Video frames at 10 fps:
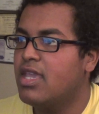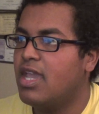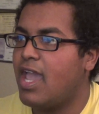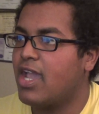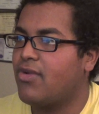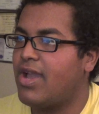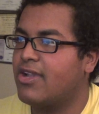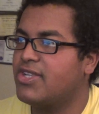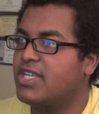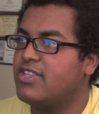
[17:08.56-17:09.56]

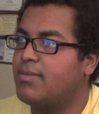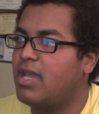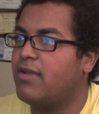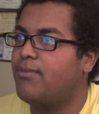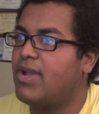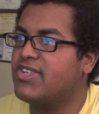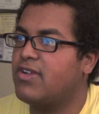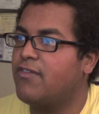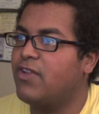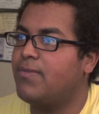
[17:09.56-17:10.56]
Cracker says, I'm not passing
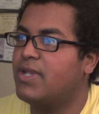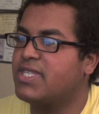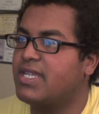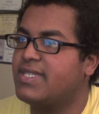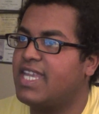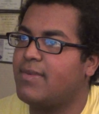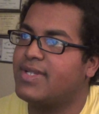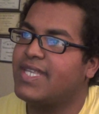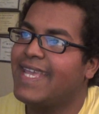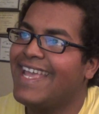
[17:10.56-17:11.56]
on free biscuits, damn it.